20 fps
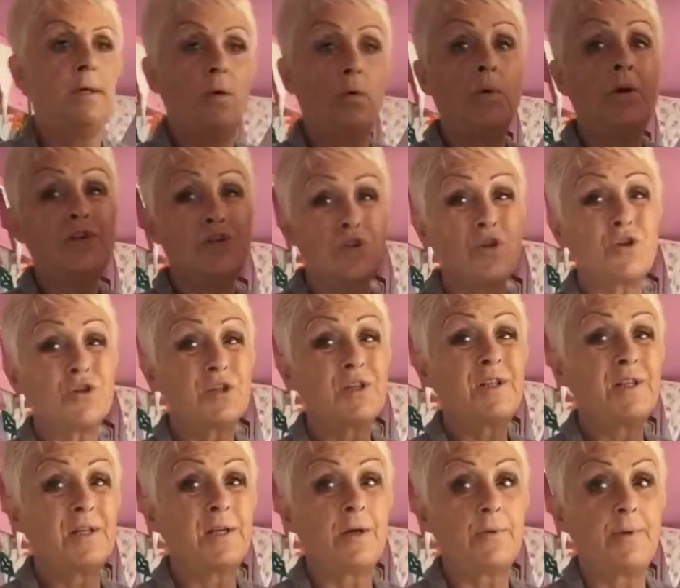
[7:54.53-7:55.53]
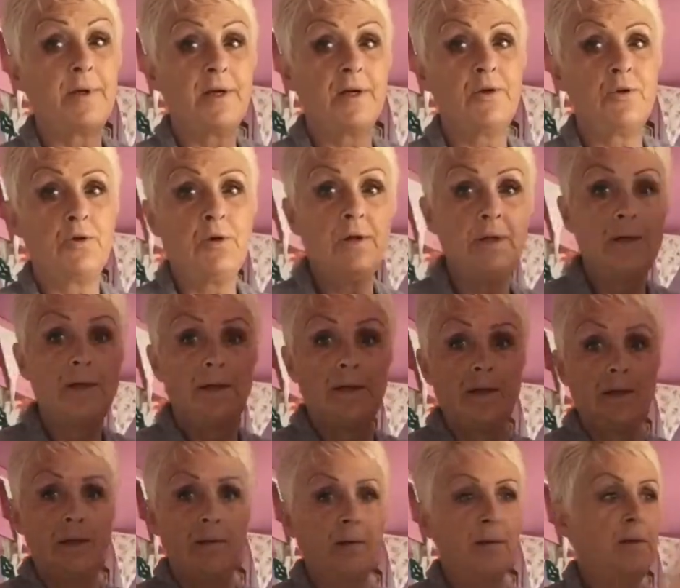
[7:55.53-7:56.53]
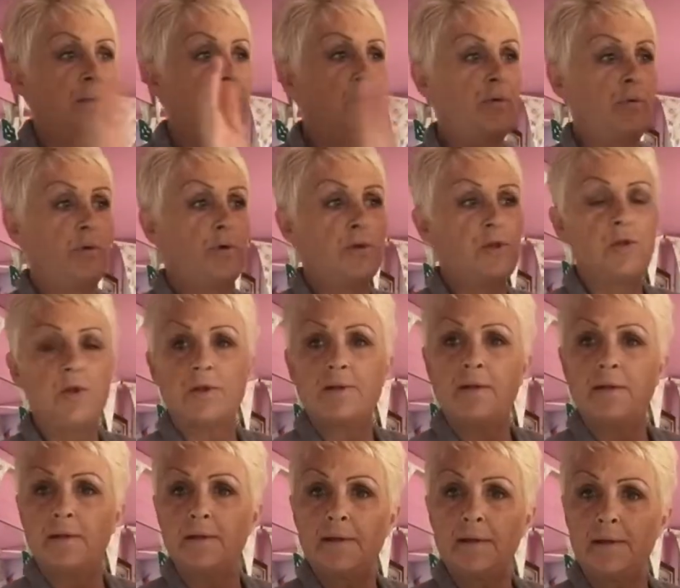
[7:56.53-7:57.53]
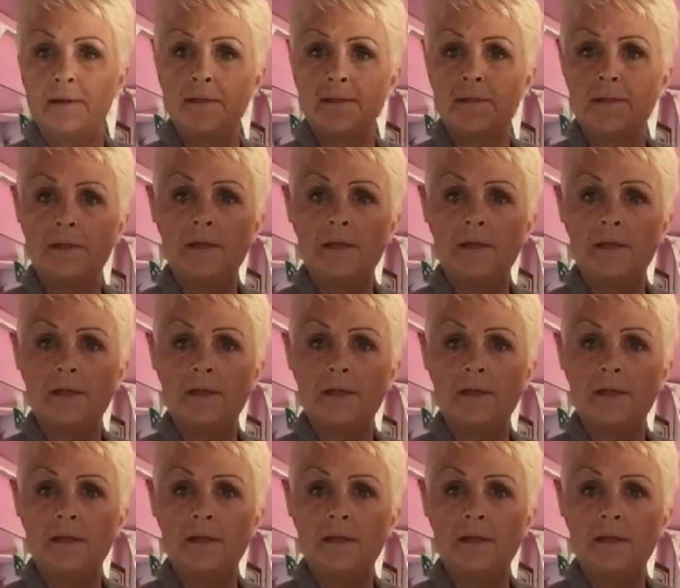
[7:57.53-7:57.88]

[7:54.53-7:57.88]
which does take a while. But what do you think, guys?